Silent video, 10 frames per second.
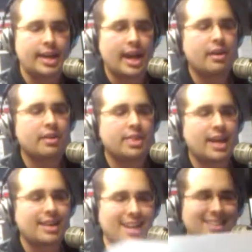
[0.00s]
an era
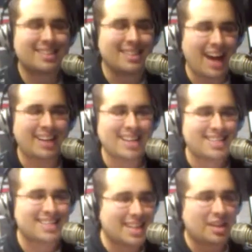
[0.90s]
that not
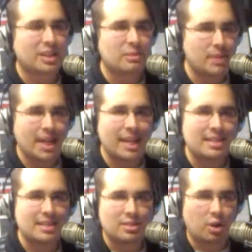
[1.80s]
necessarily
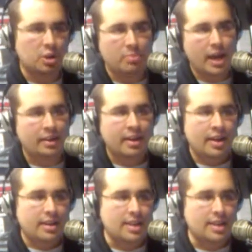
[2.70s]
means it's all about